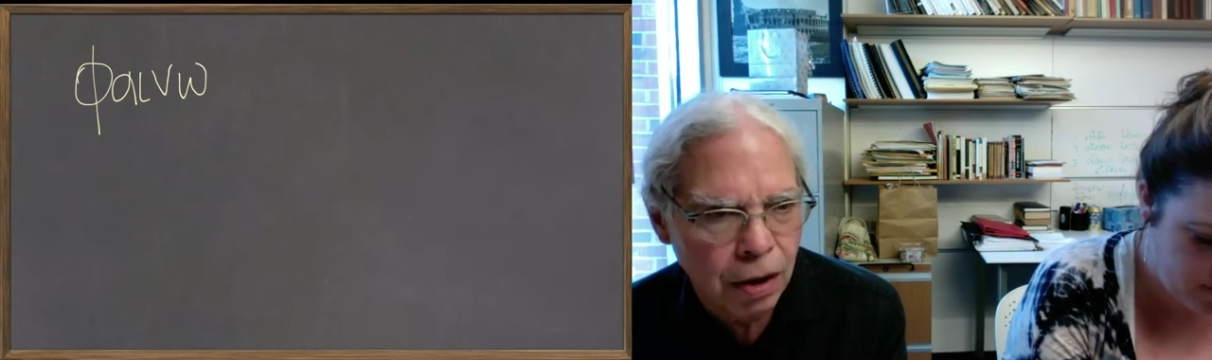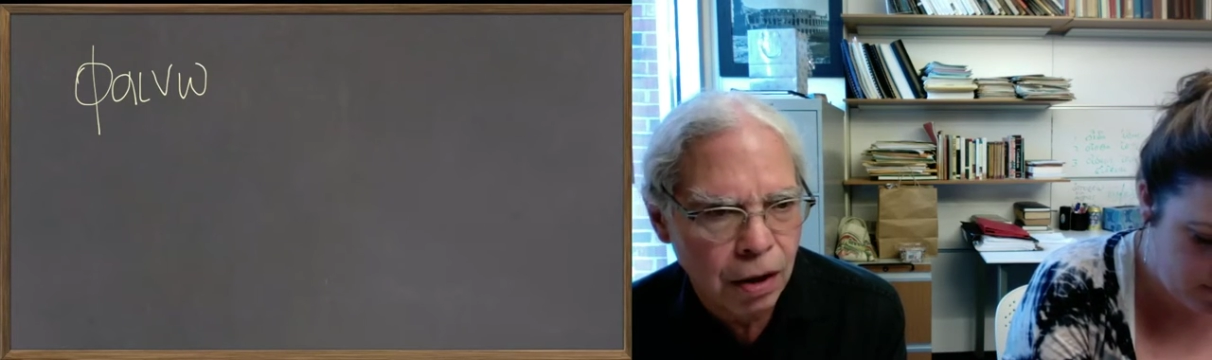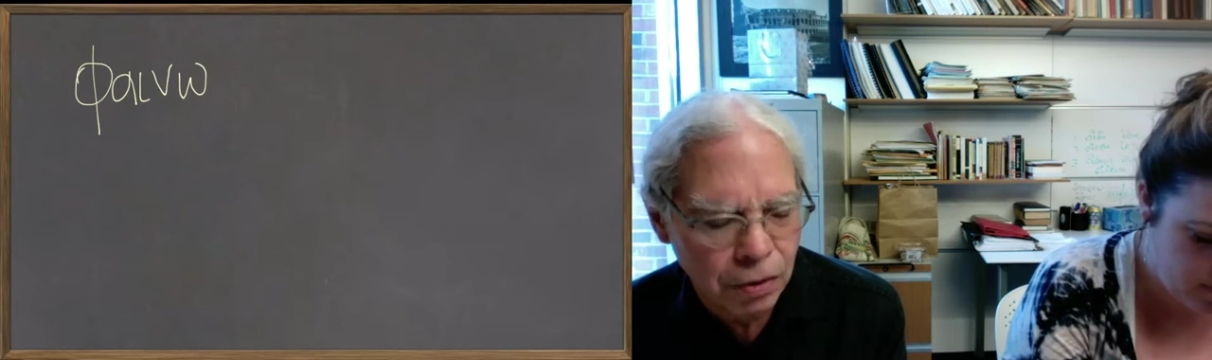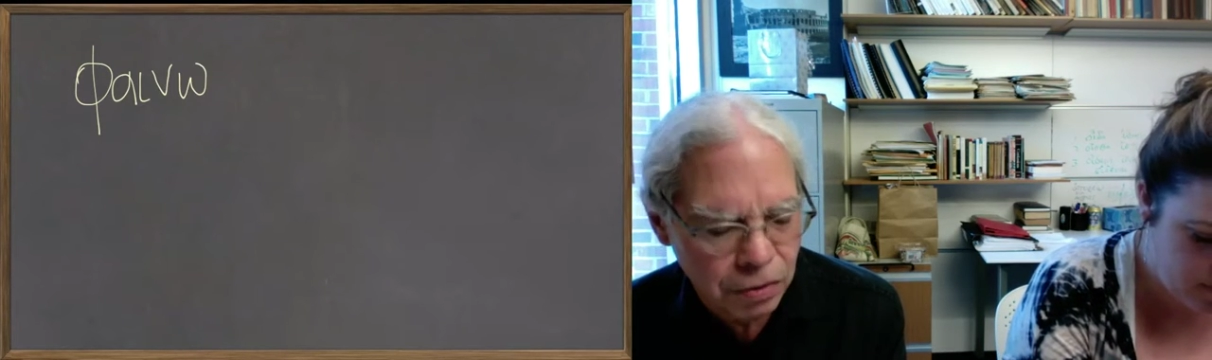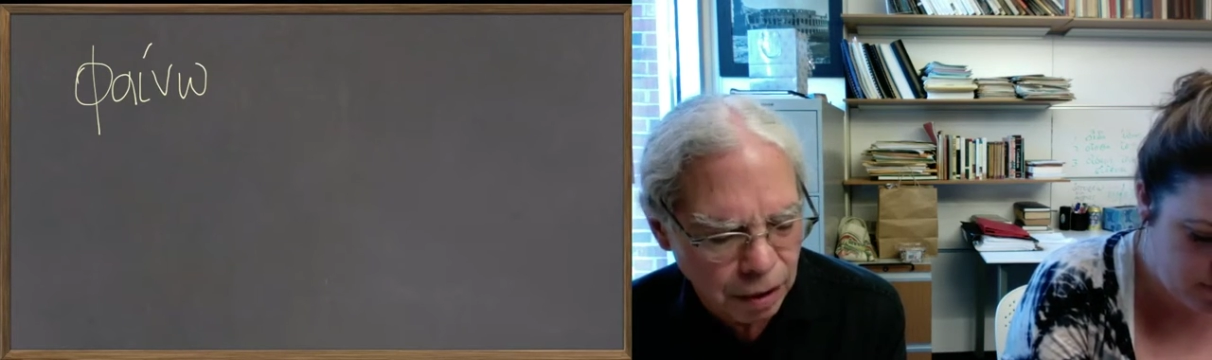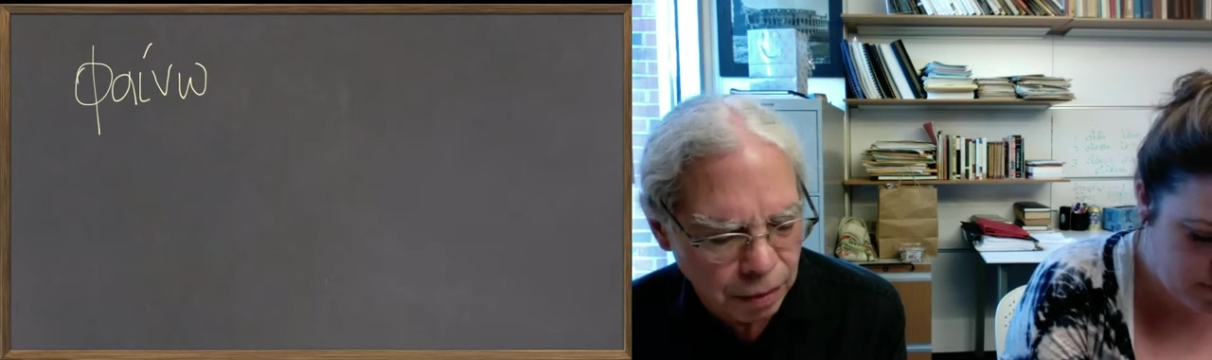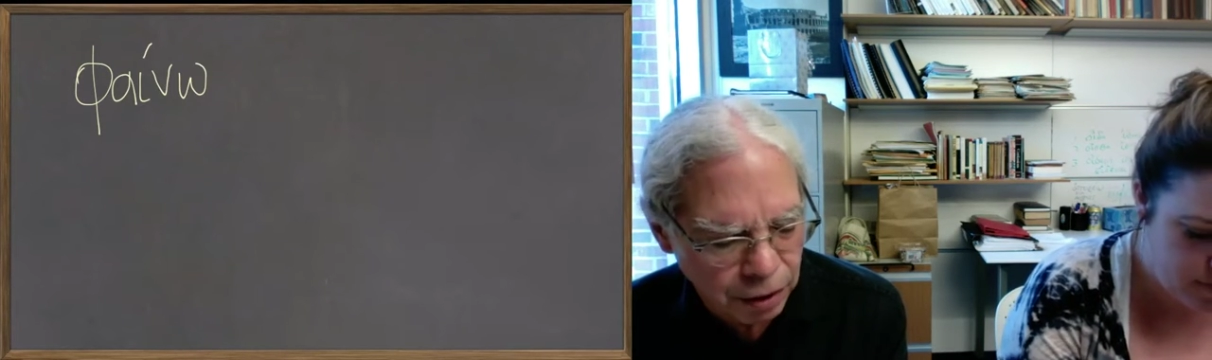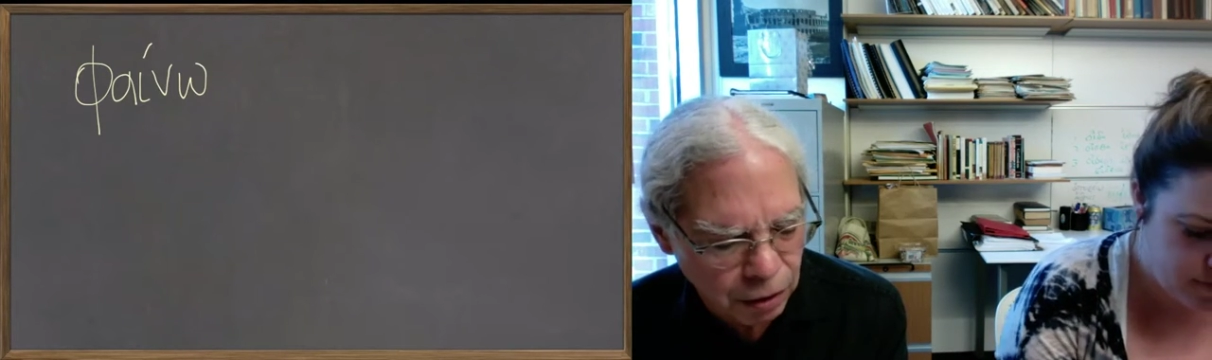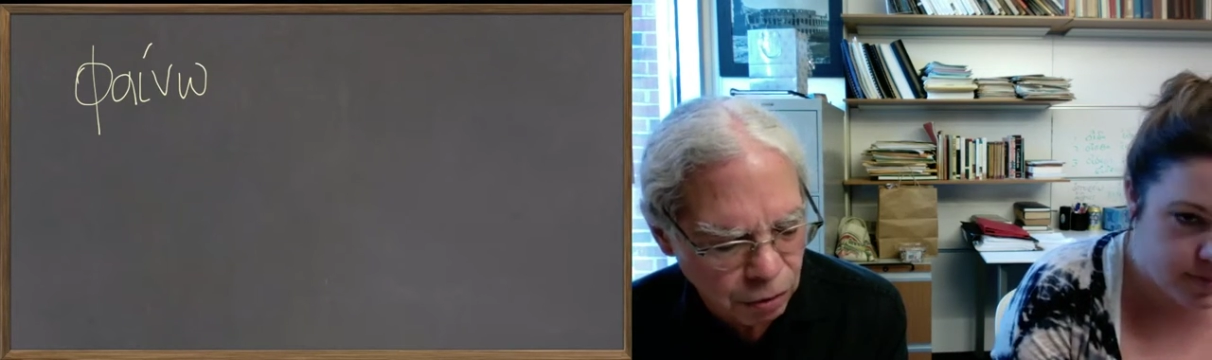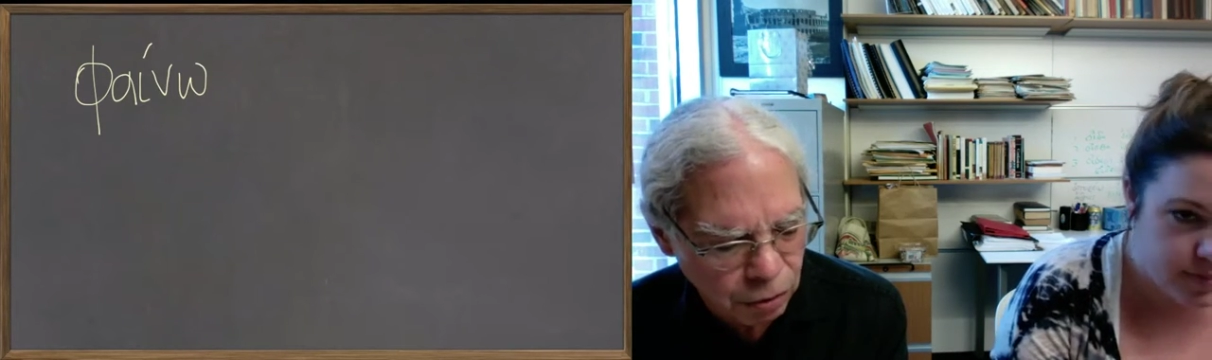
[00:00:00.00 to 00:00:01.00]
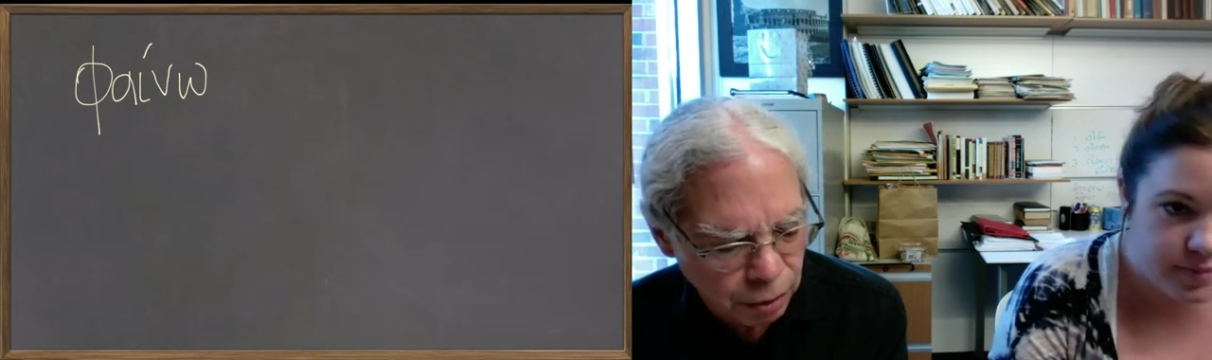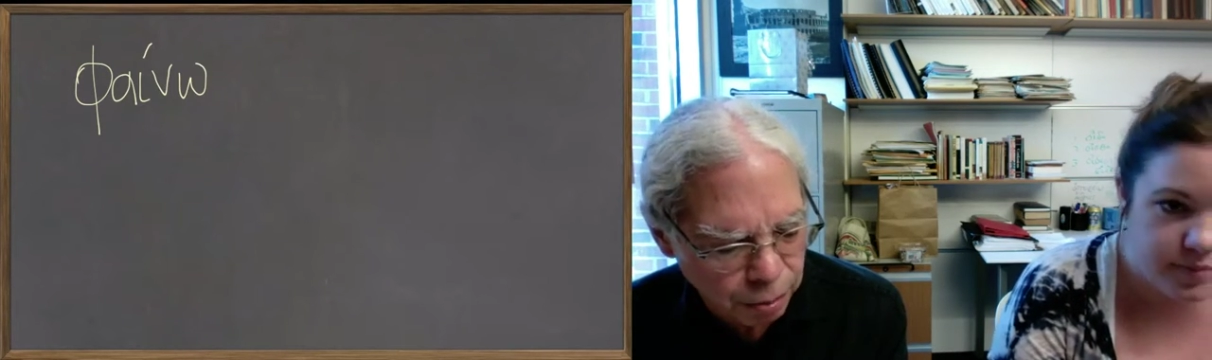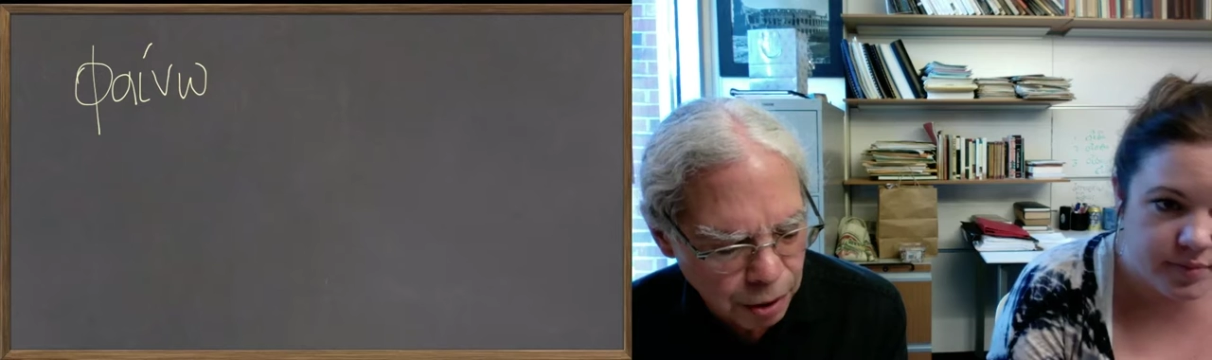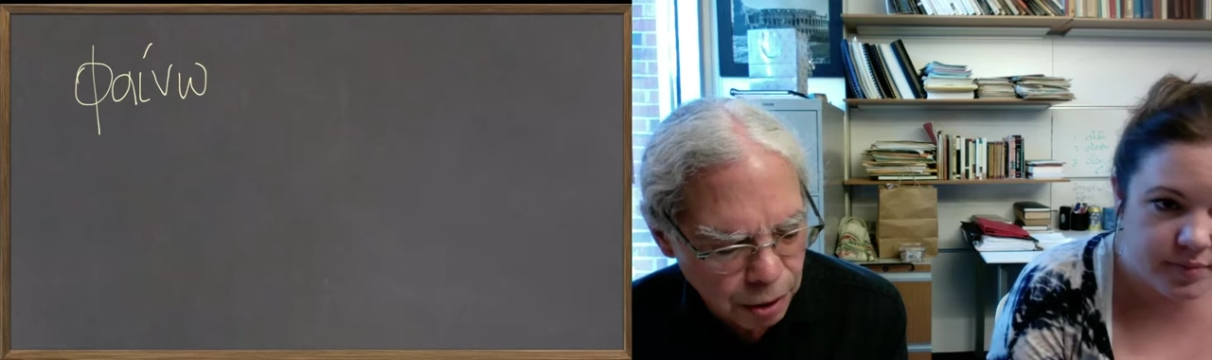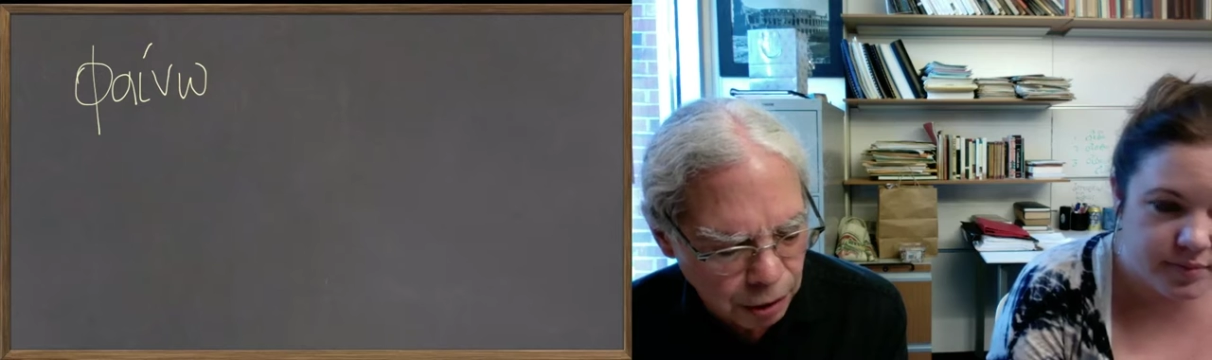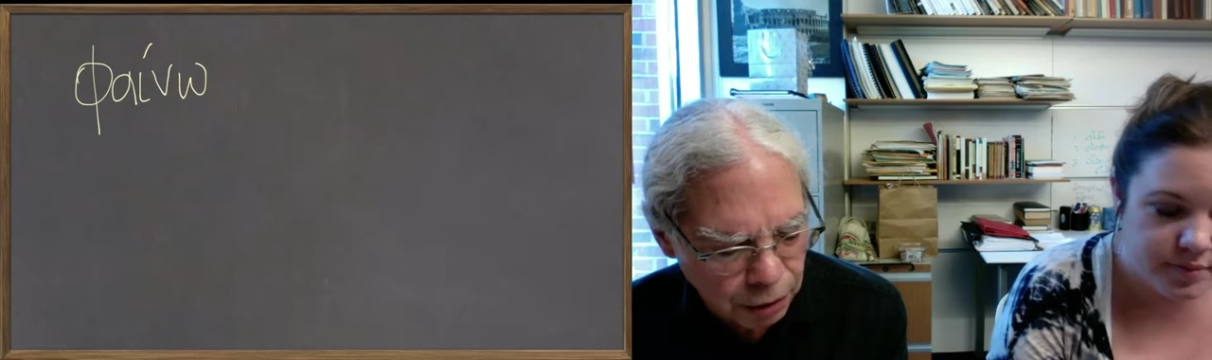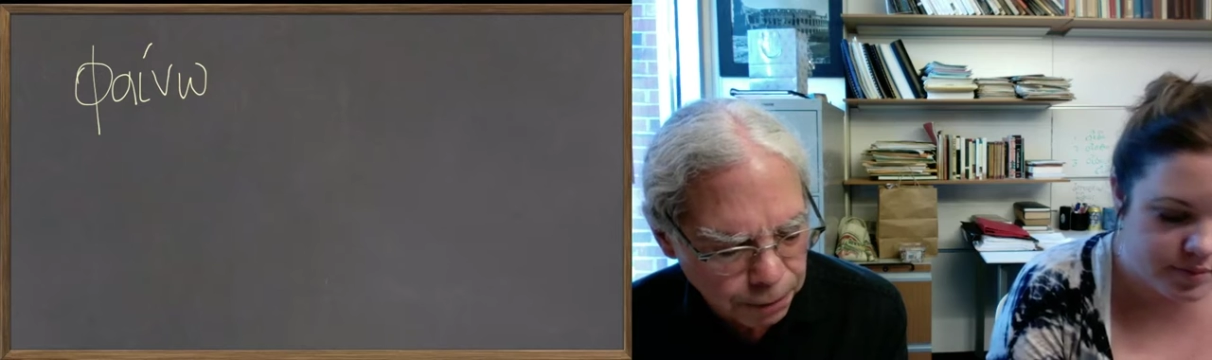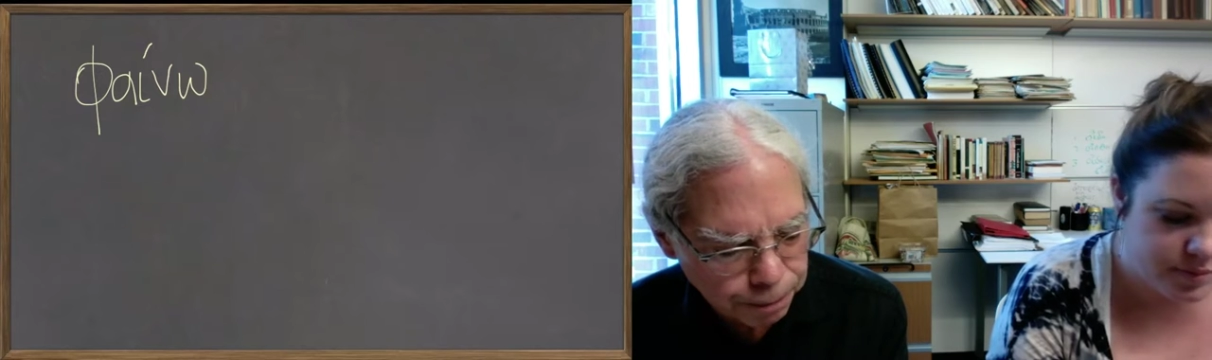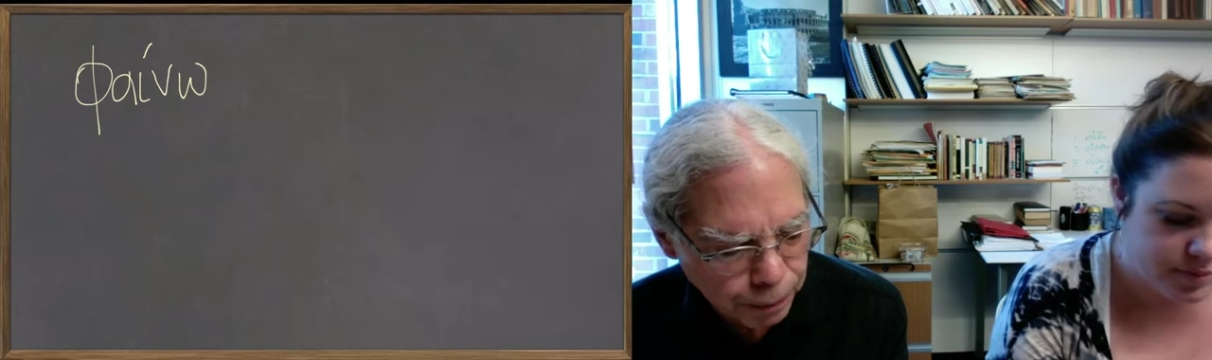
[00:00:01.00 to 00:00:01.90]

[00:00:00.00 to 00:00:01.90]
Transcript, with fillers: cause something to appear.